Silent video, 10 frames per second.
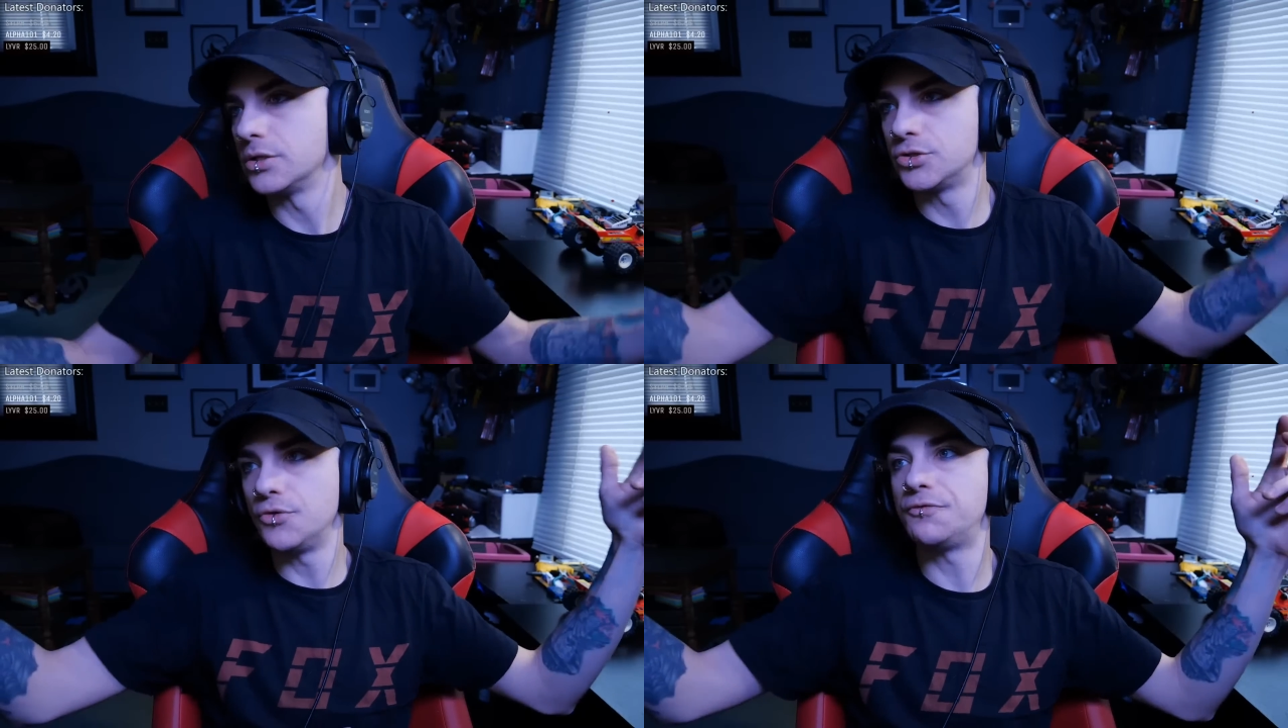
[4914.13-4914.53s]

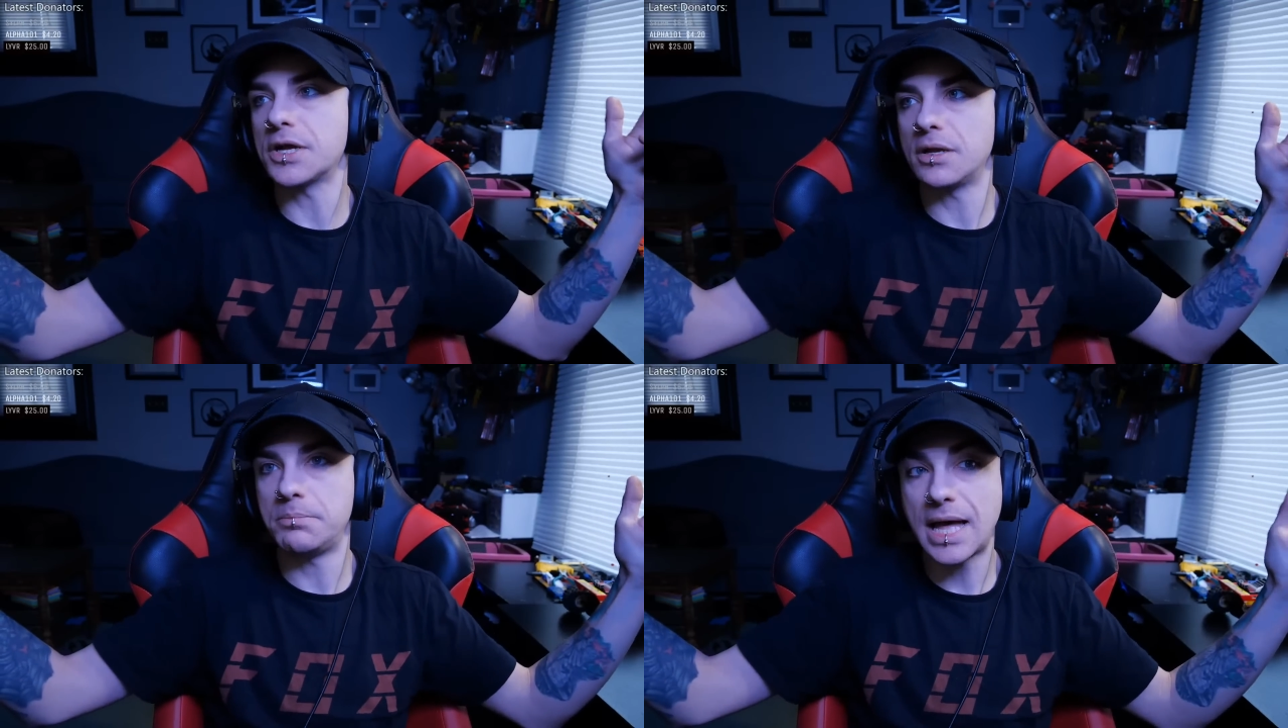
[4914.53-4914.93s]
too
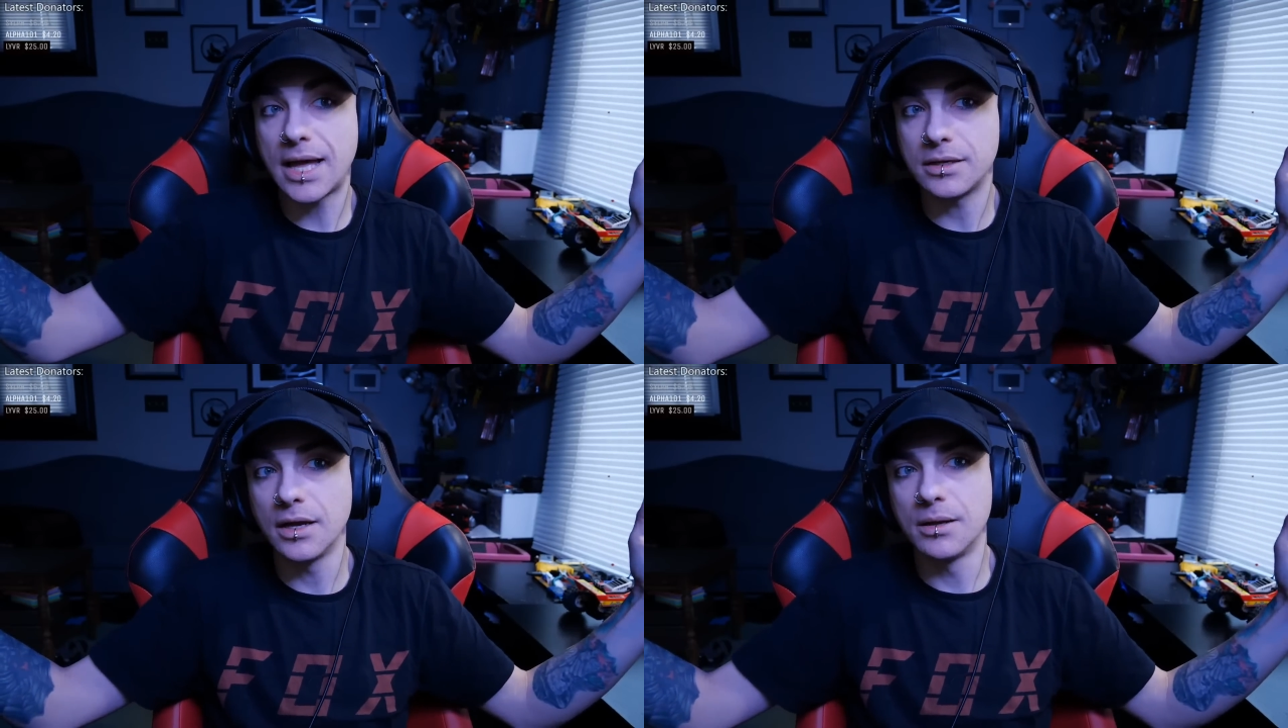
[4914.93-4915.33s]
fucking
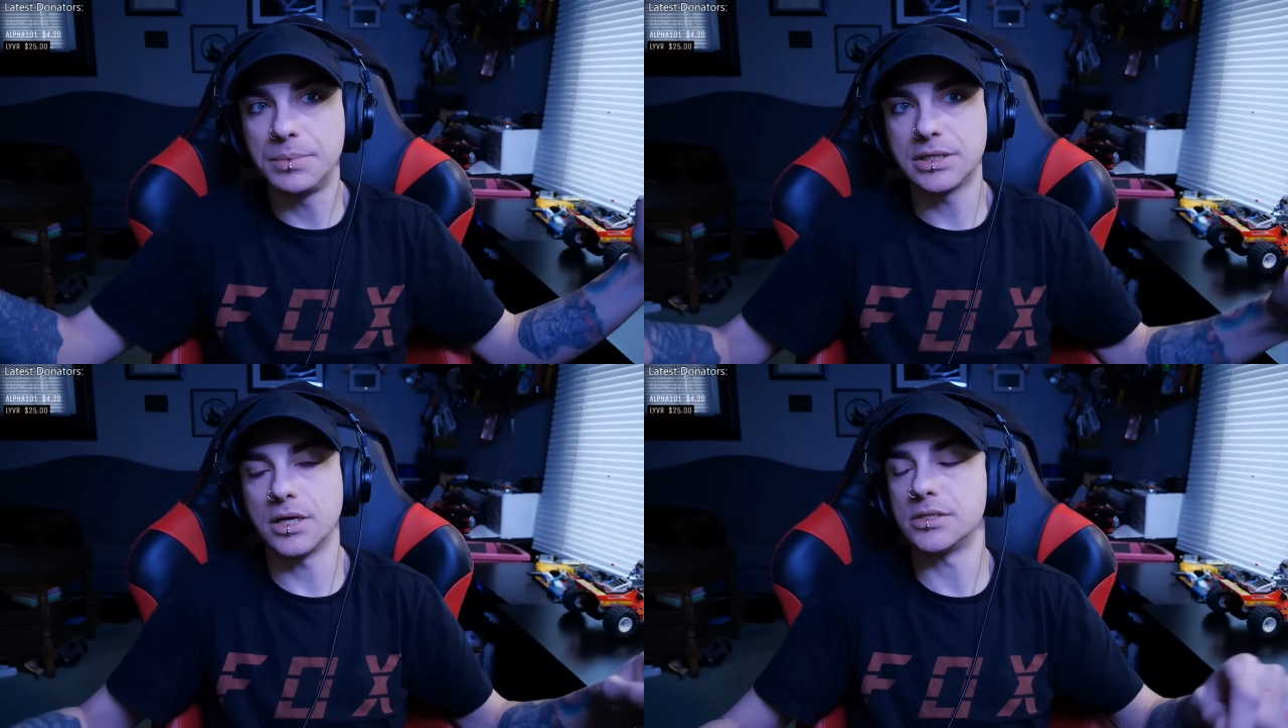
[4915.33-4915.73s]
bad,
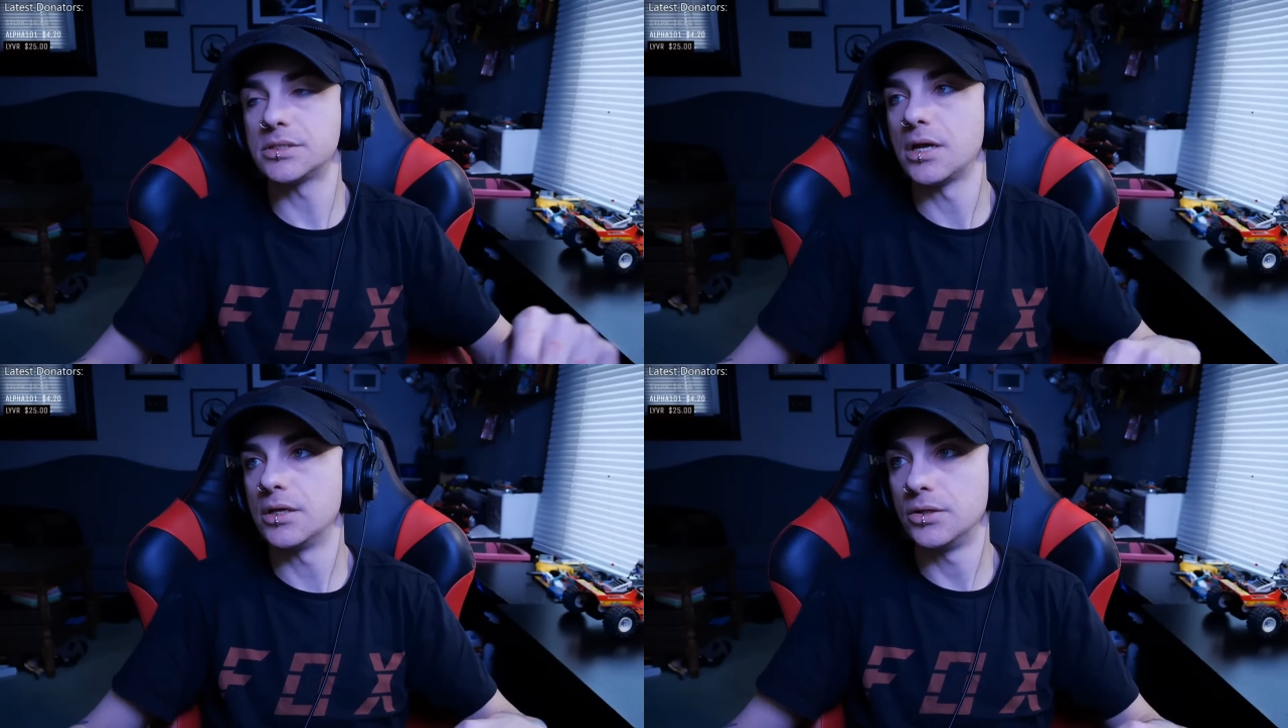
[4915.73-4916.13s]
because
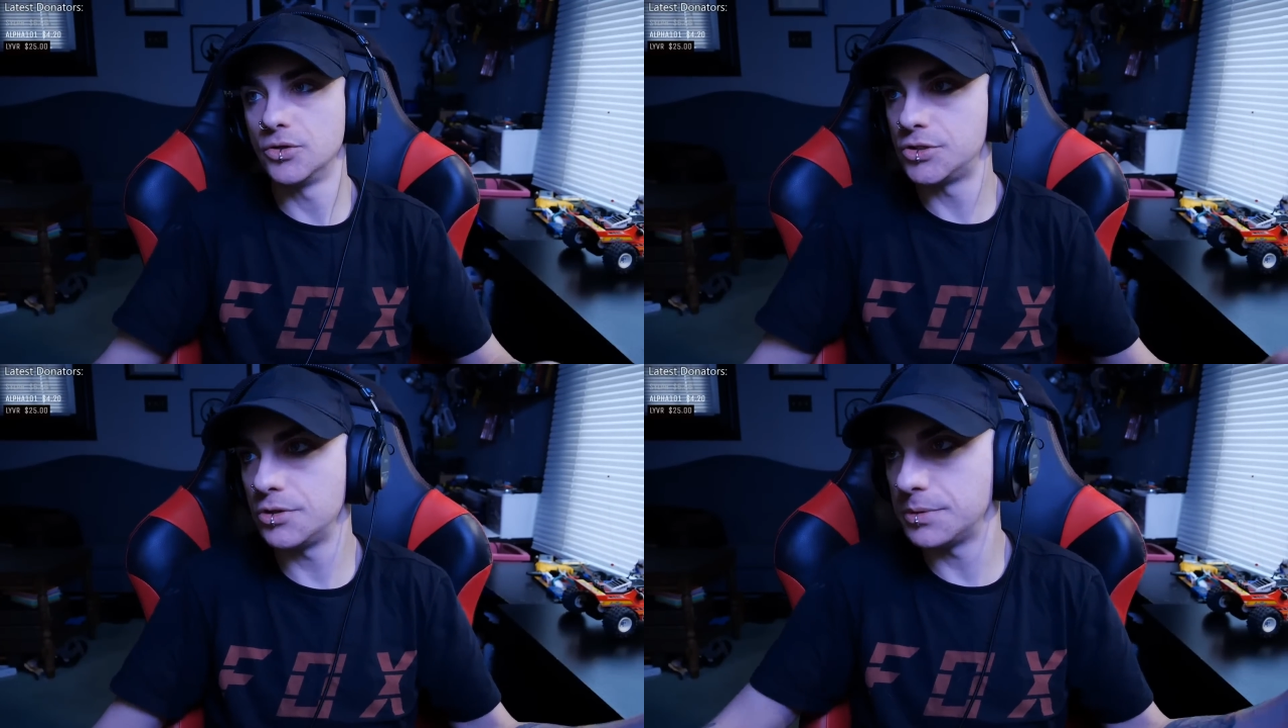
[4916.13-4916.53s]

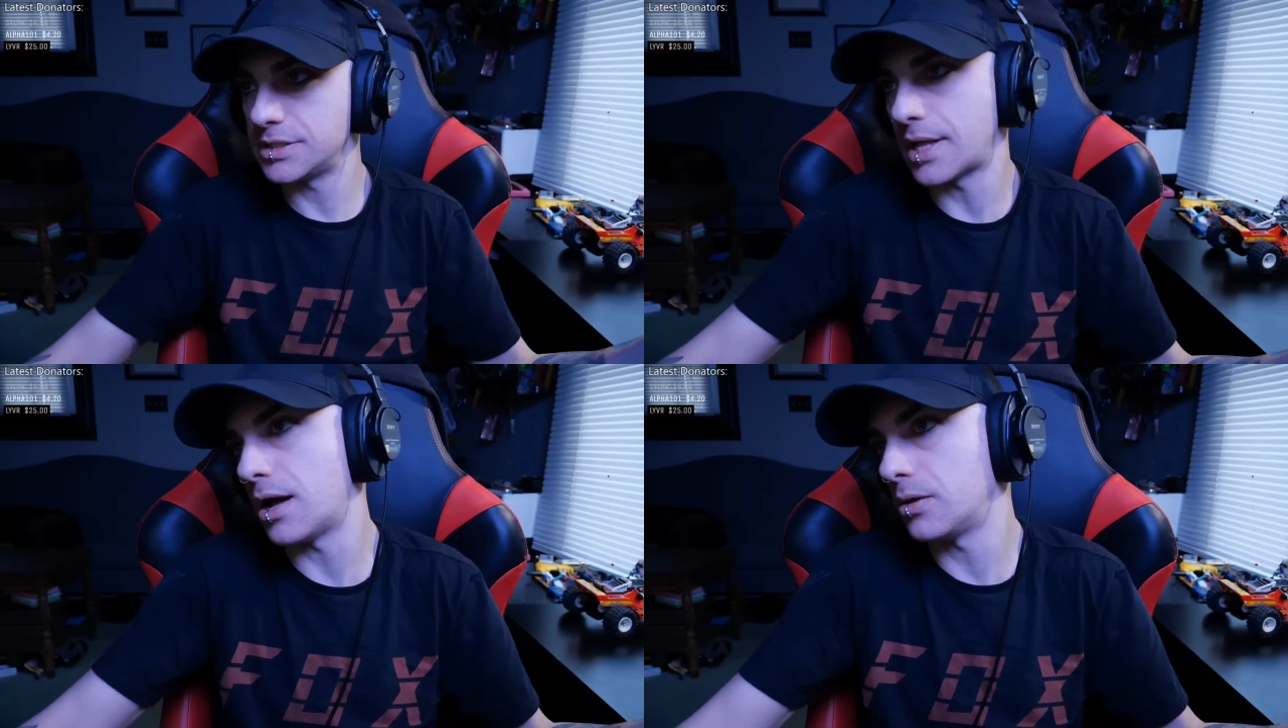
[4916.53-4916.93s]
YouTube
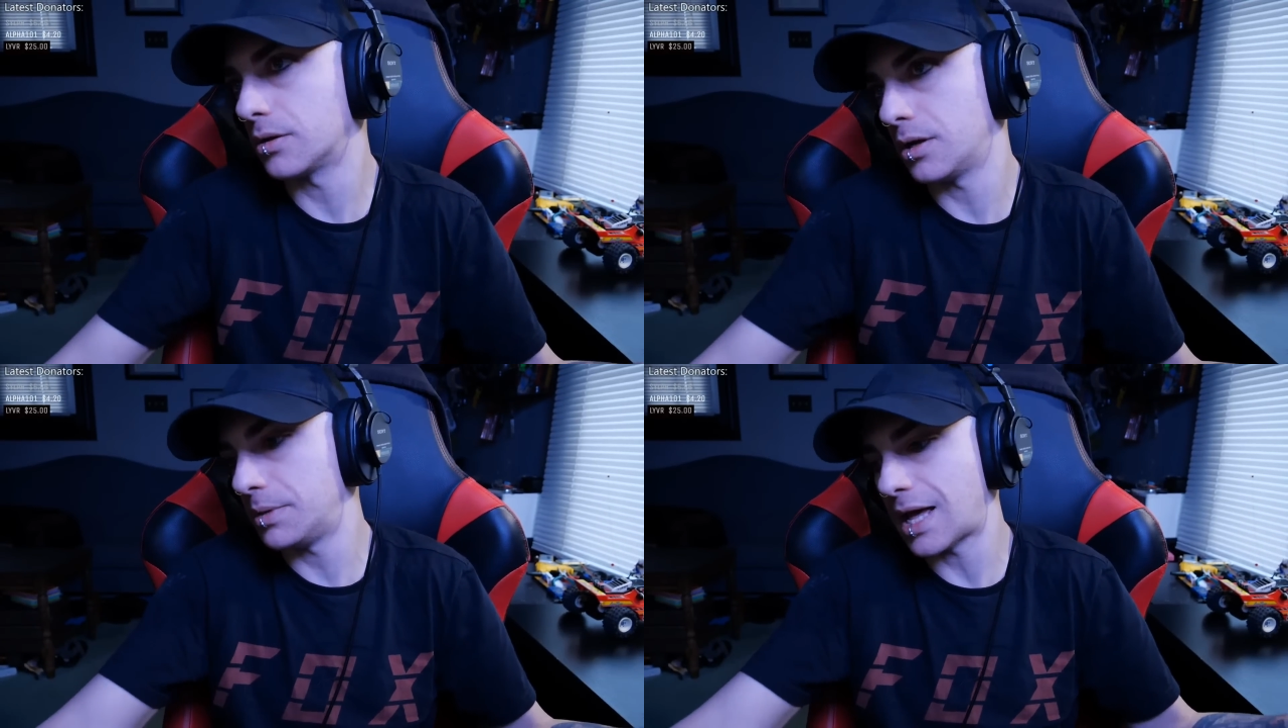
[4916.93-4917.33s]
is now
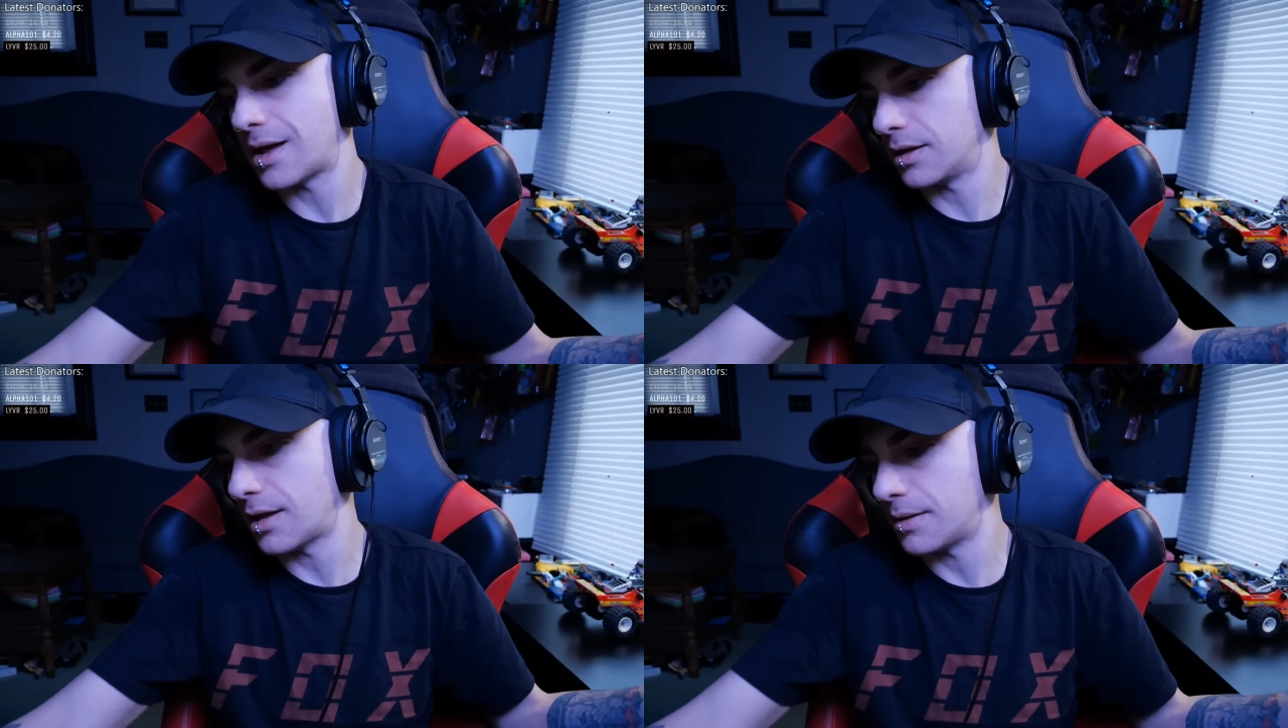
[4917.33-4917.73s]
going to be
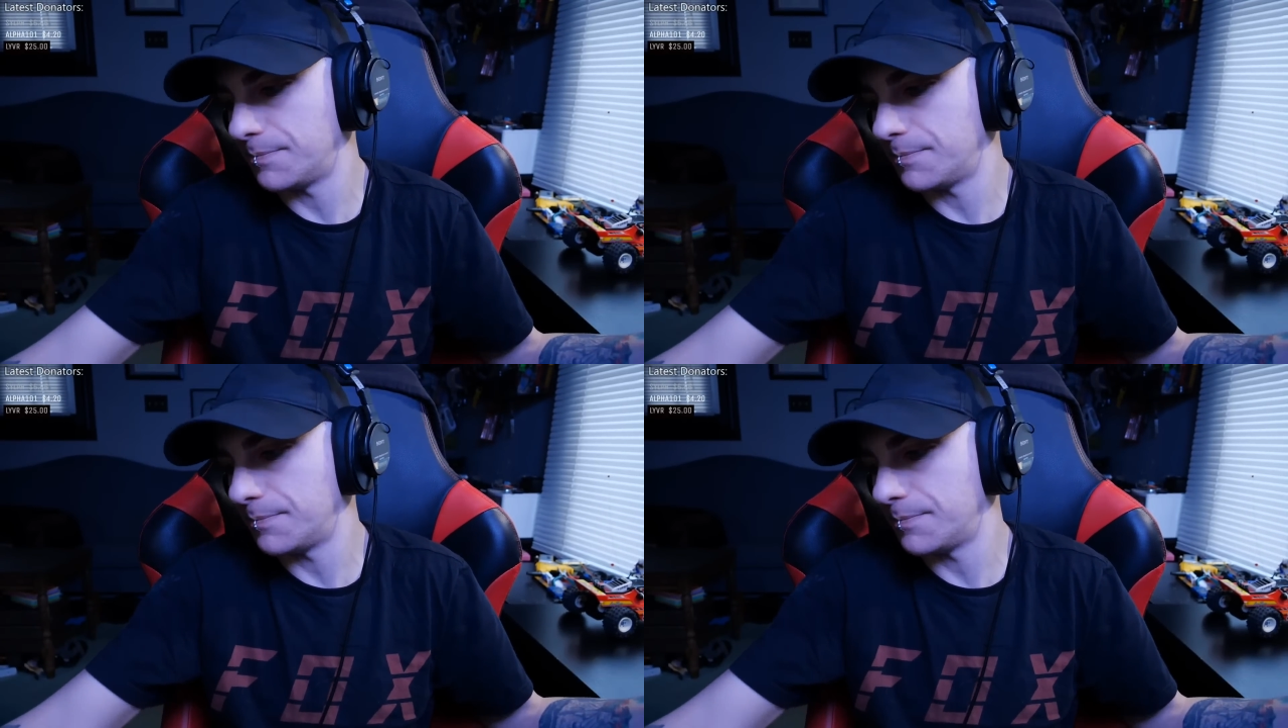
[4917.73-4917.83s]
adding